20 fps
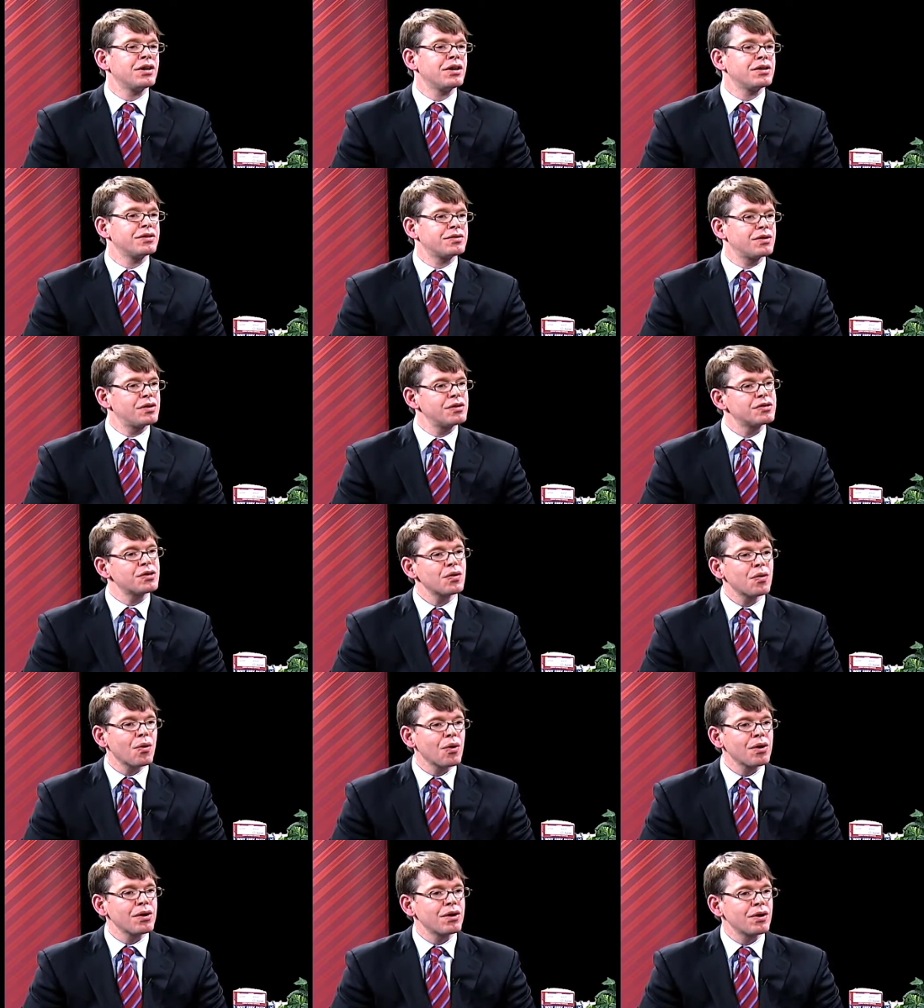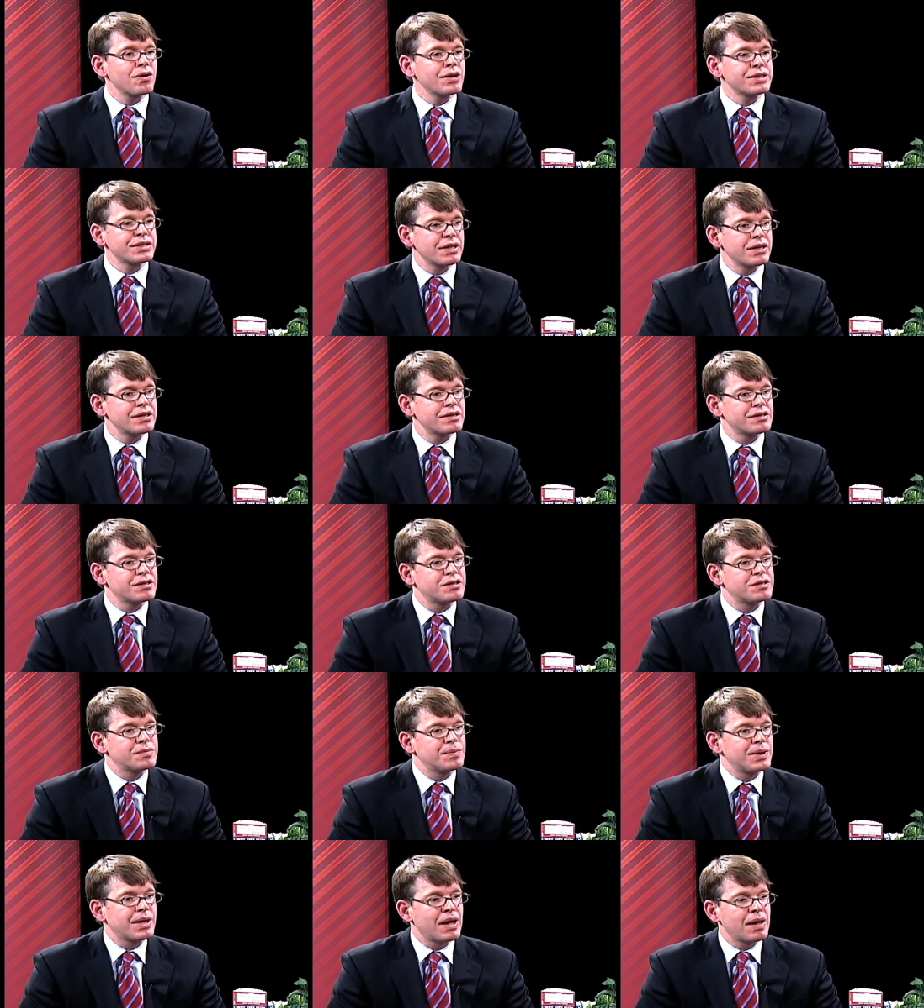so should ordinary
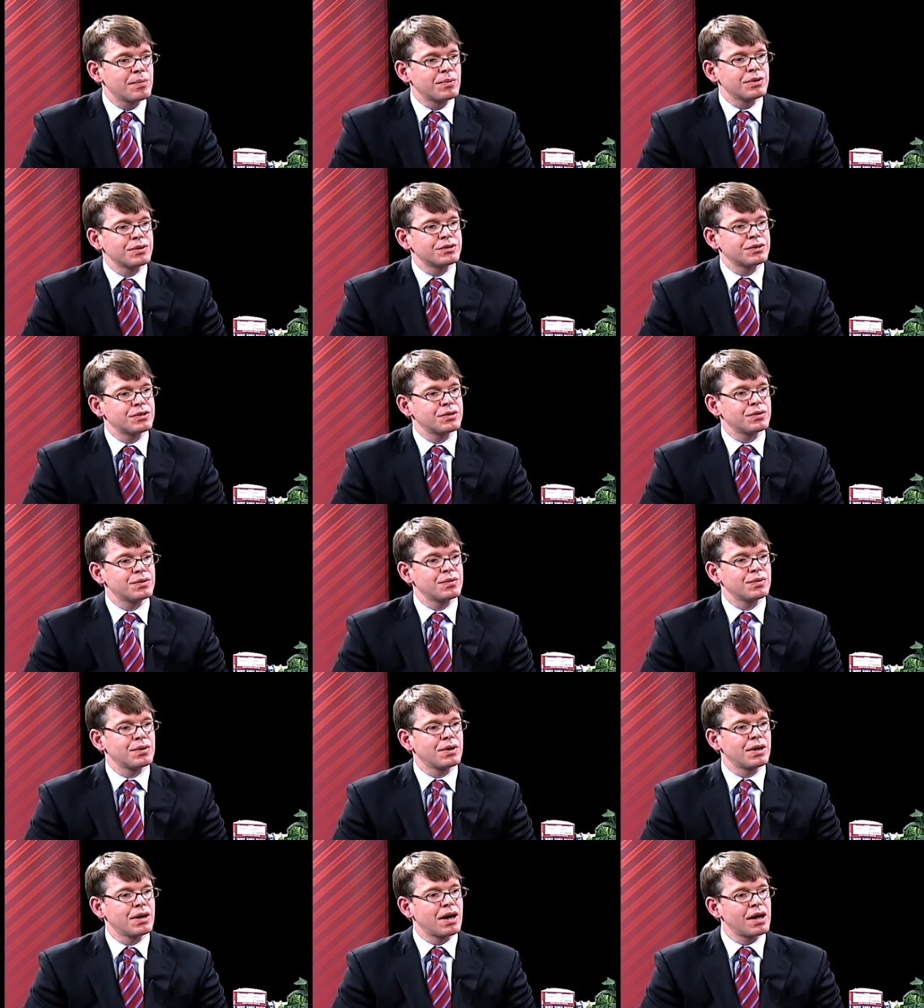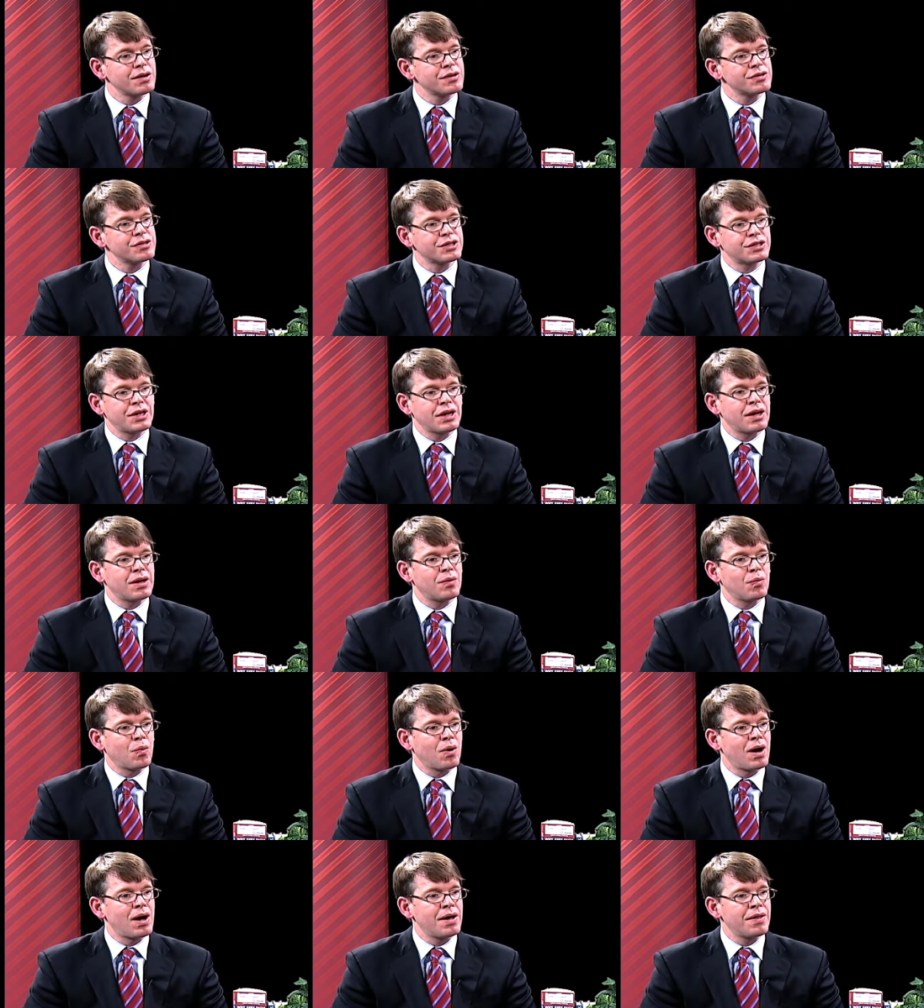citizens be able to understand
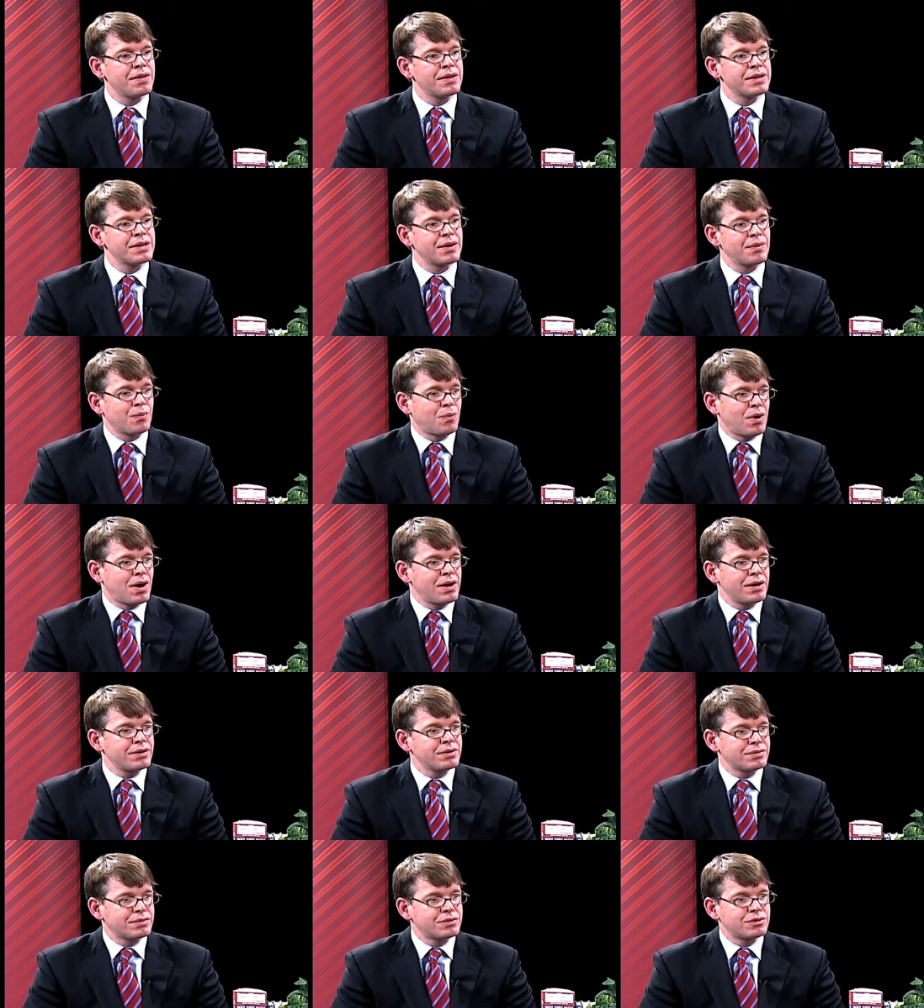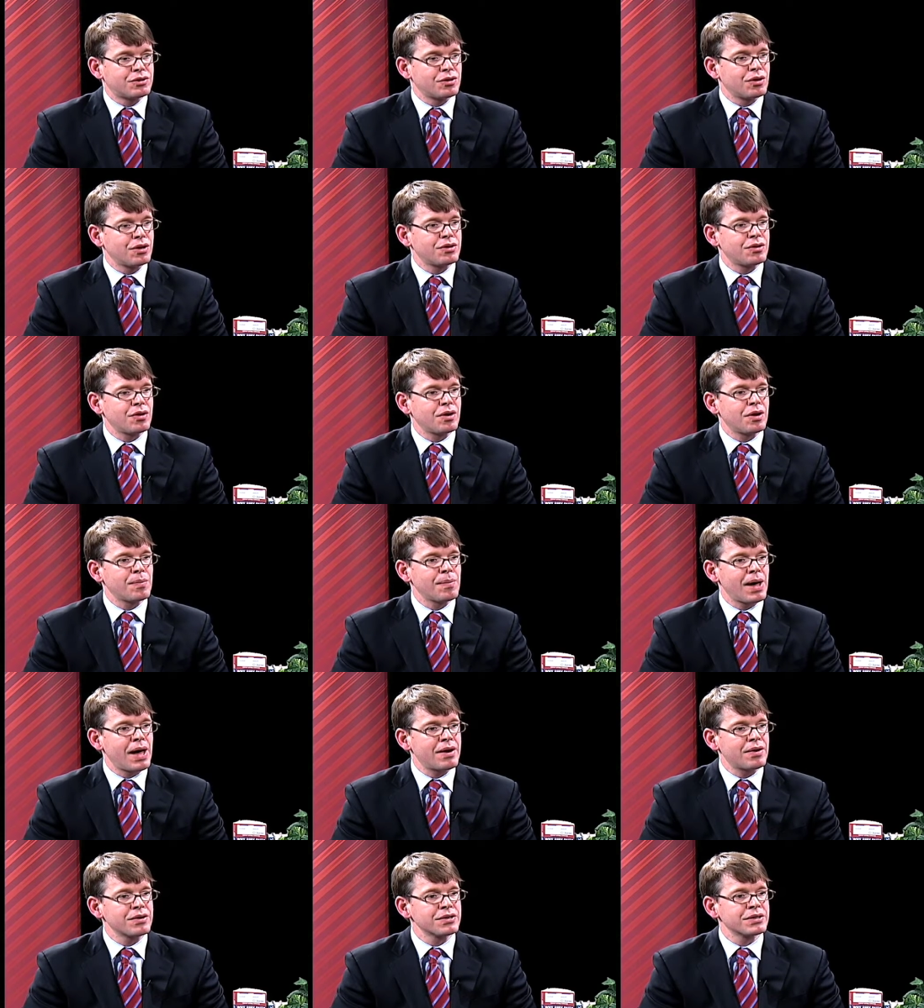why jury duty
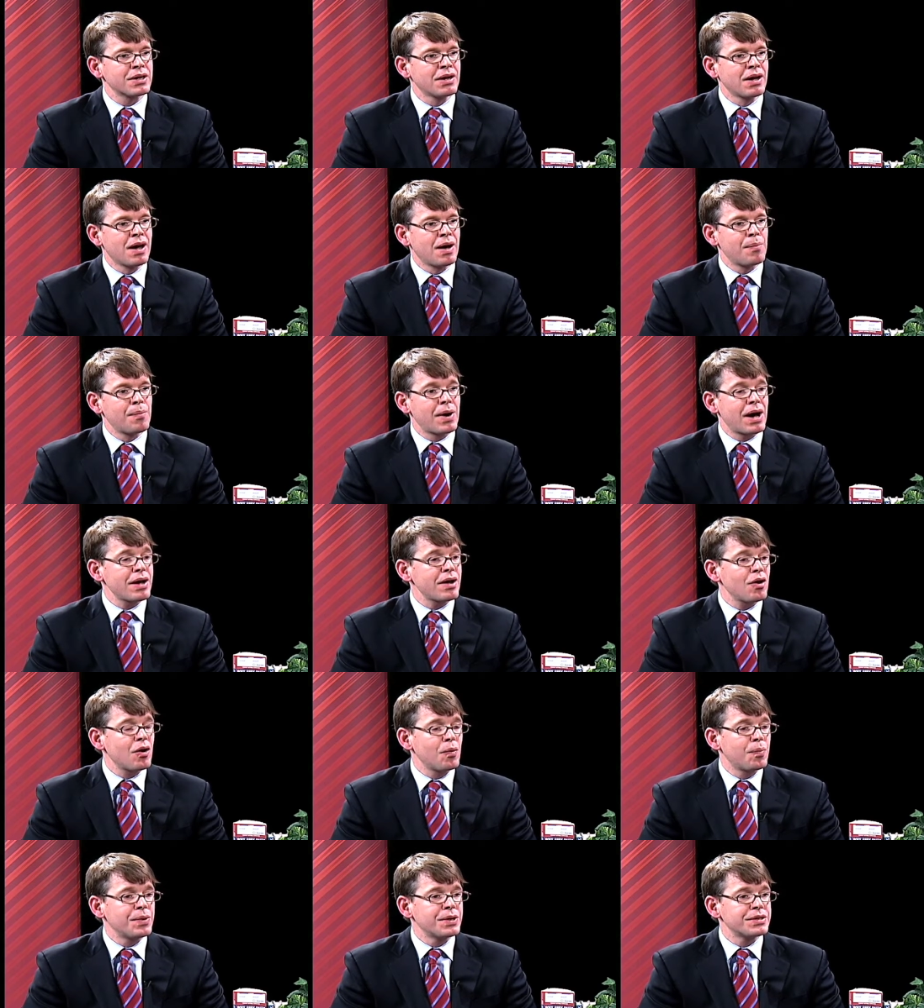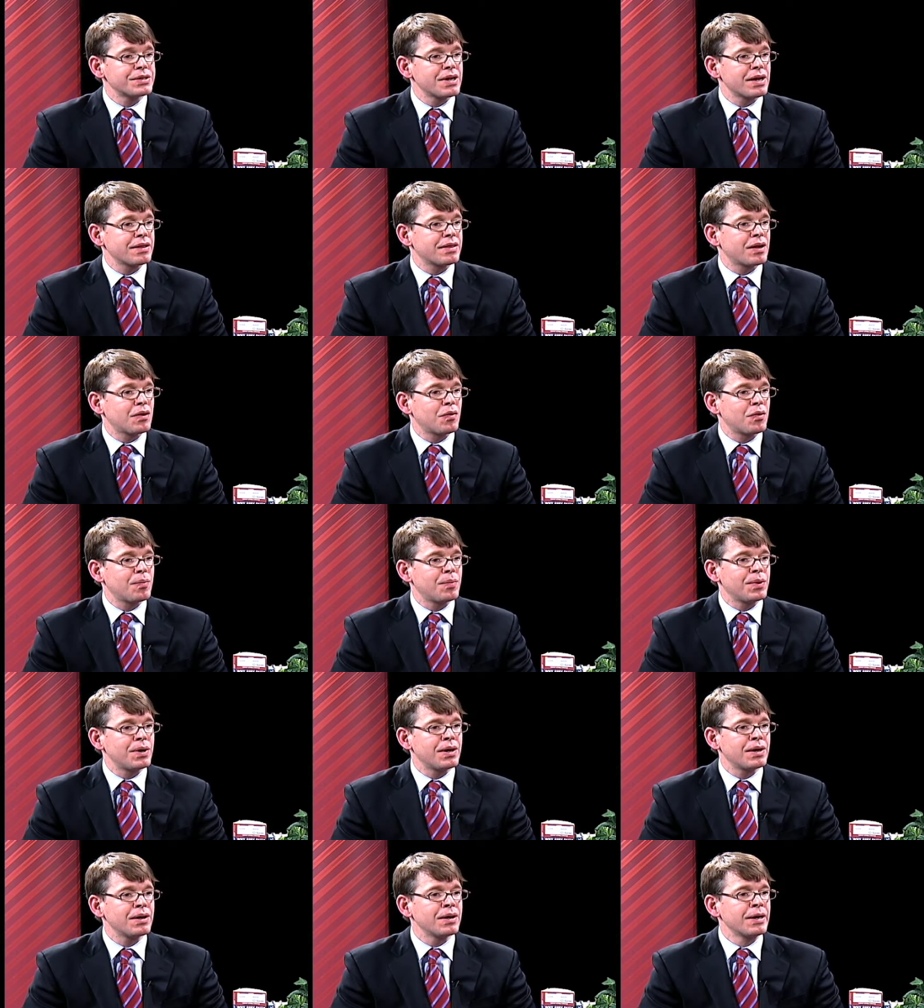matters. My hope is that there would
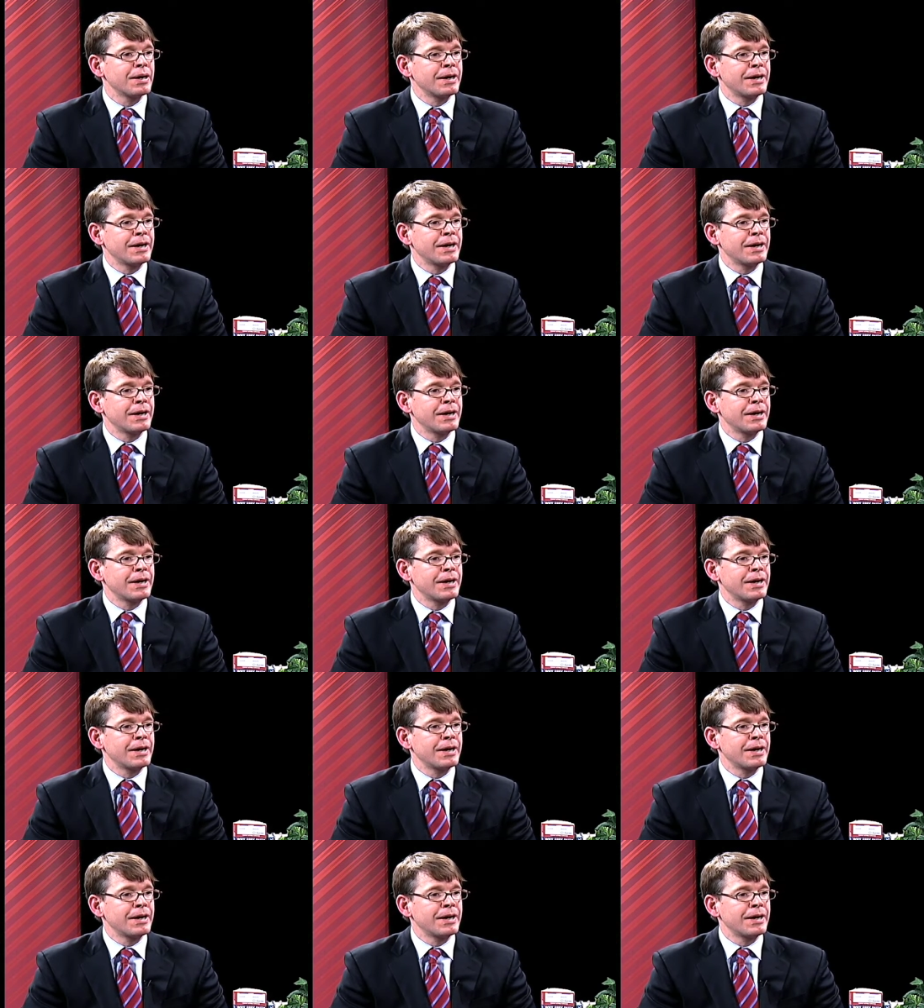be